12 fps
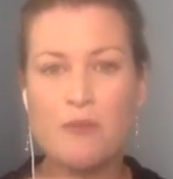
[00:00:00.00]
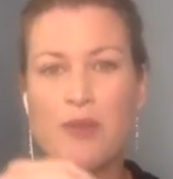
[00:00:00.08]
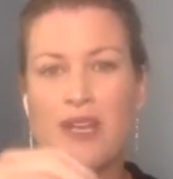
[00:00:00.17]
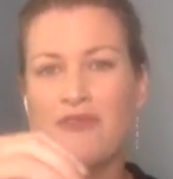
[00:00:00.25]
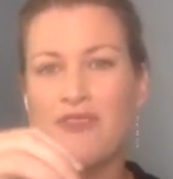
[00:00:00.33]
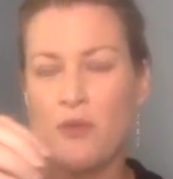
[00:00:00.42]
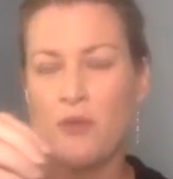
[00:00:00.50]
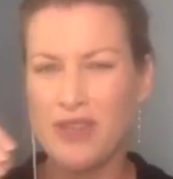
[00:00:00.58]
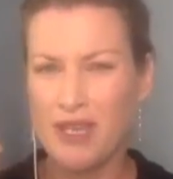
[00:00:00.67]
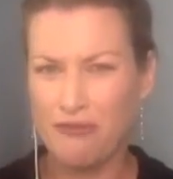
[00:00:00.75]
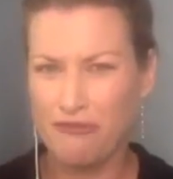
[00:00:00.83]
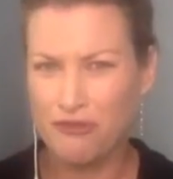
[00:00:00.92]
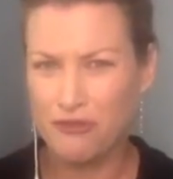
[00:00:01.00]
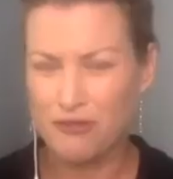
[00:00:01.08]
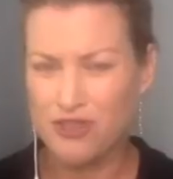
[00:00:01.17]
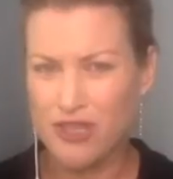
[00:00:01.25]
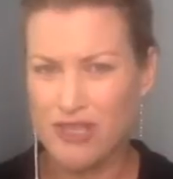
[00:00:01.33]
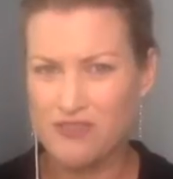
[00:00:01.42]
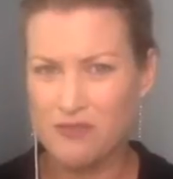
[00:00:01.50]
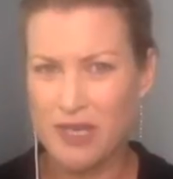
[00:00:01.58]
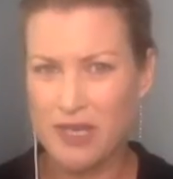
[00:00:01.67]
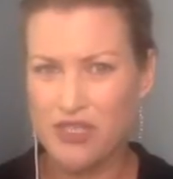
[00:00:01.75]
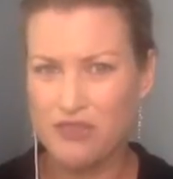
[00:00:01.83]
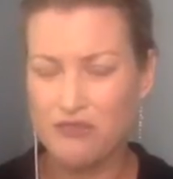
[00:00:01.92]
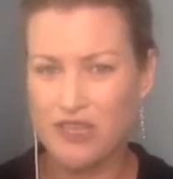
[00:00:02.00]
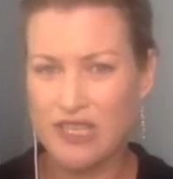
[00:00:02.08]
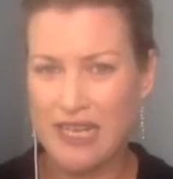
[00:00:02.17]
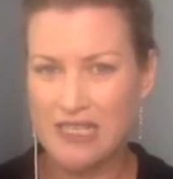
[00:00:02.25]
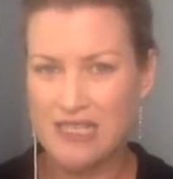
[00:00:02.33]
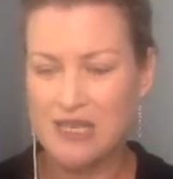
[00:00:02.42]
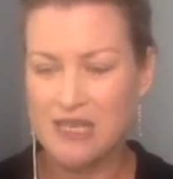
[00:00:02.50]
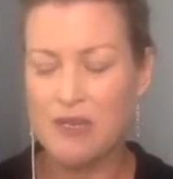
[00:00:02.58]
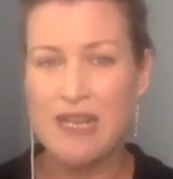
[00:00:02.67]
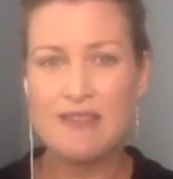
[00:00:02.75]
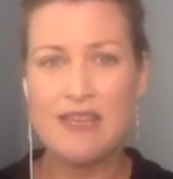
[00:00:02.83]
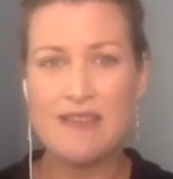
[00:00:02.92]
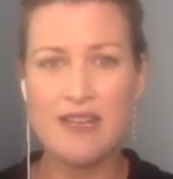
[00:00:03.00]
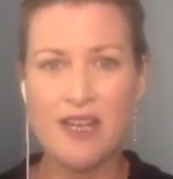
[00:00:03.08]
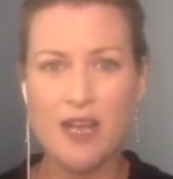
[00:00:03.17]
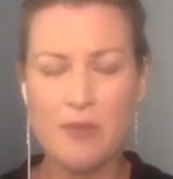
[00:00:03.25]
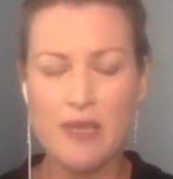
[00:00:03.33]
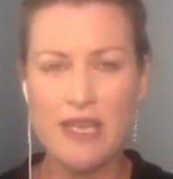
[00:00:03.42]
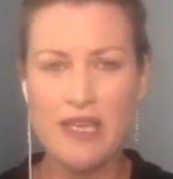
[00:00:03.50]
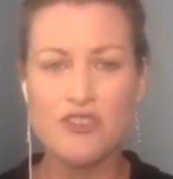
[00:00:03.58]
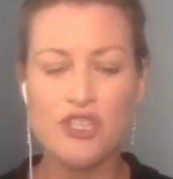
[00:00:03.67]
But if they want that full transformation of the next step, now they to come here.